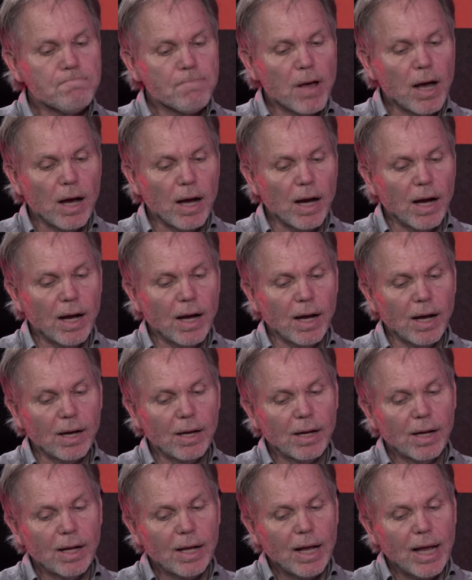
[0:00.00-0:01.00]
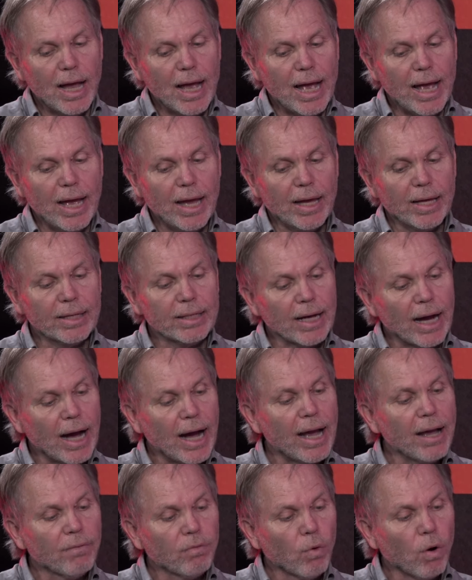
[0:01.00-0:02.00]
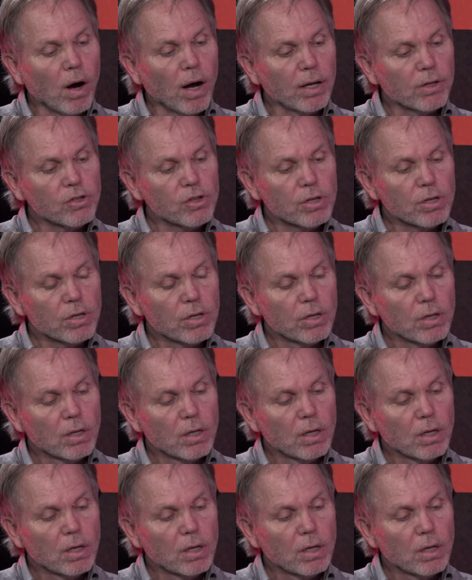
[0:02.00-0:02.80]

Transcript: and I have watched